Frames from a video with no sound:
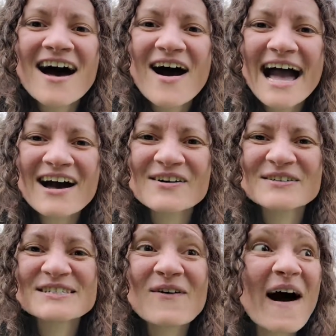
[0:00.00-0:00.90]
Wow.
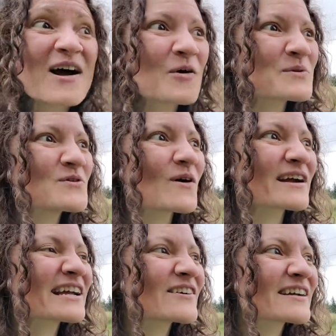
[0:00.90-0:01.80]
So I hope you are
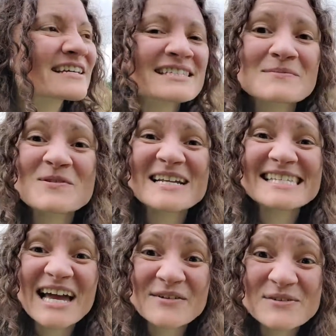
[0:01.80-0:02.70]
hearing some great
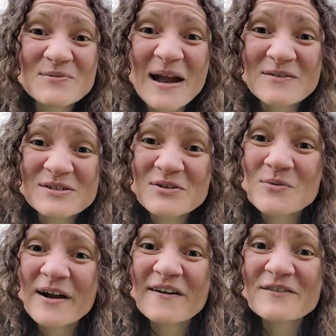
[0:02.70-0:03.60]
sounds around you
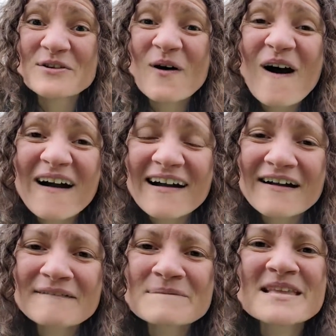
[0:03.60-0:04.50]
wherever you
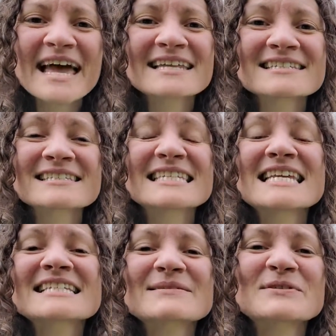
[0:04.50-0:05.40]
are and
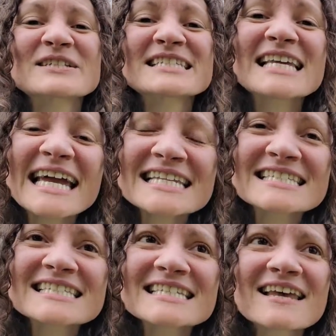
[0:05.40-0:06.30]
seeing some good
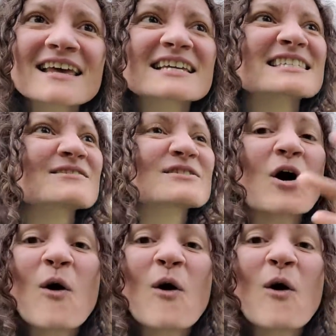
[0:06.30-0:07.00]
sights because there's